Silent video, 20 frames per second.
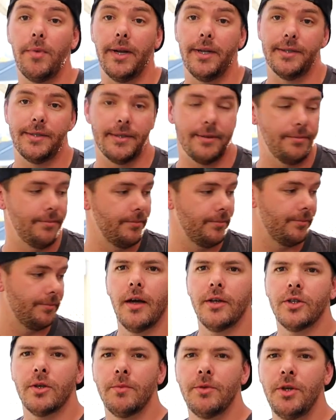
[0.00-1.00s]
minutes.
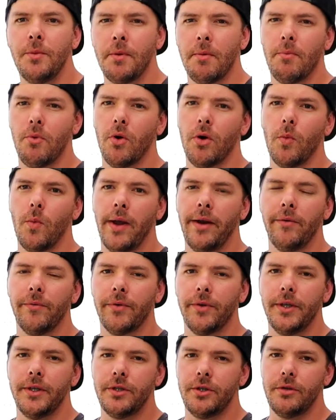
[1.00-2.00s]
Alright, so I'm super bored waiting
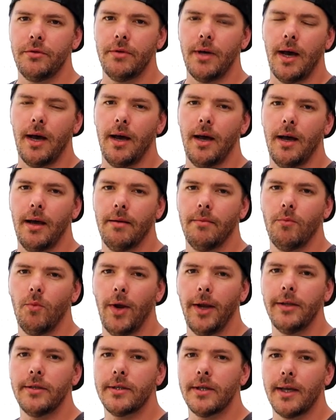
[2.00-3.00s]
for these
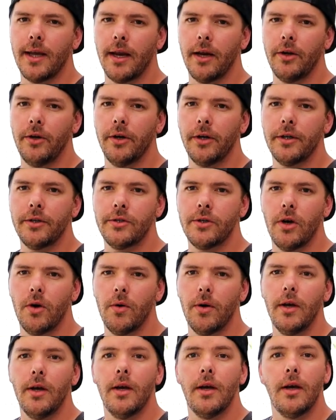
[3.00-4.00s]
wings to kind of cook,
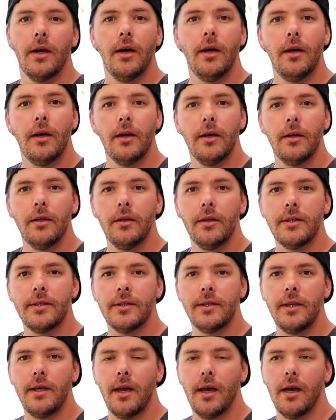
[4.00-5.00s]
so let's see